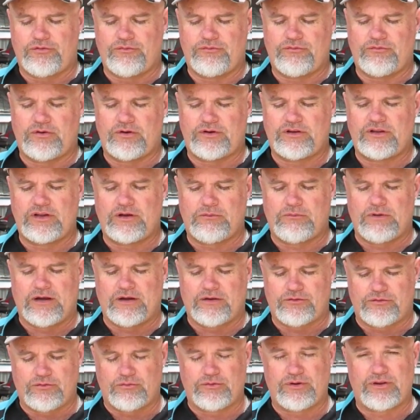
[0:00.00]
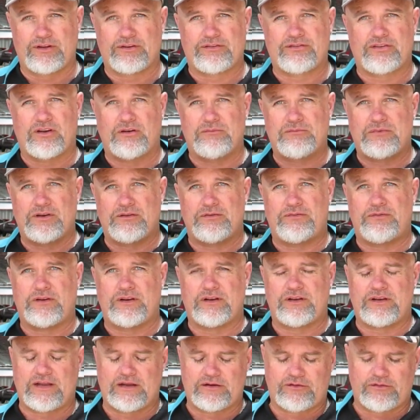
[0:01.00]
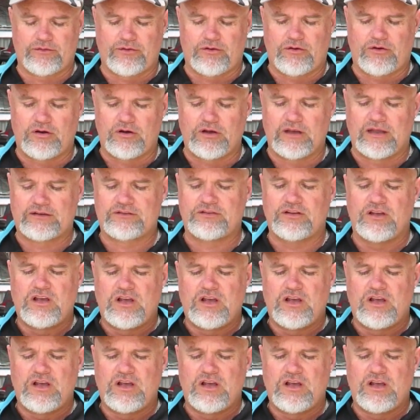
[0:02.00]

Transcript: and I didn't get around to doing it, so I'm going to fit it now to the Hilux.